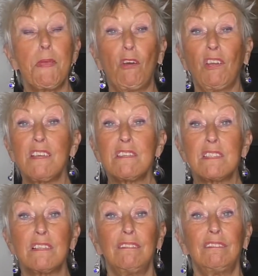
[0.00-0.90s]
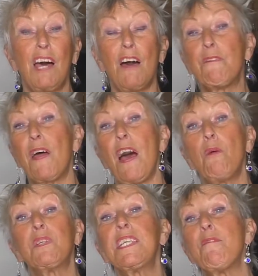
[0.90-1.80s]
be honest, I
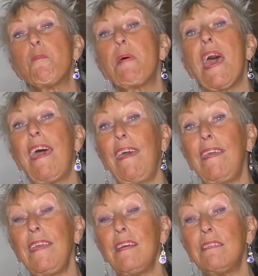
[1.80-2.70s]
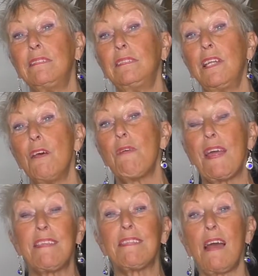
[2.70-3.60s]
would never pay for
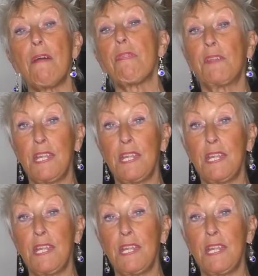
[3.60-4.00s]
anything other than